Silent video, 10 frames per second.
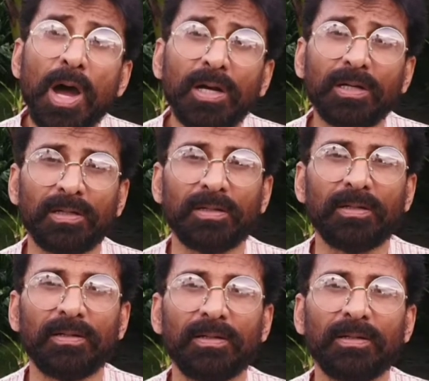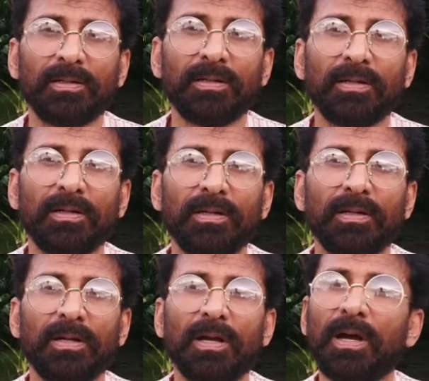Ang,
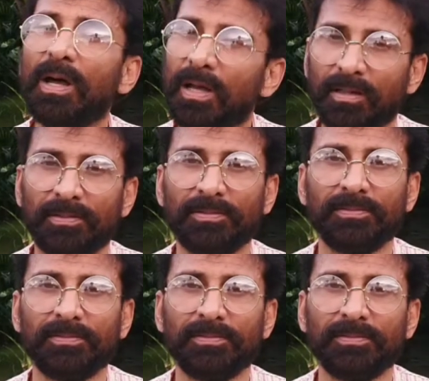Ah.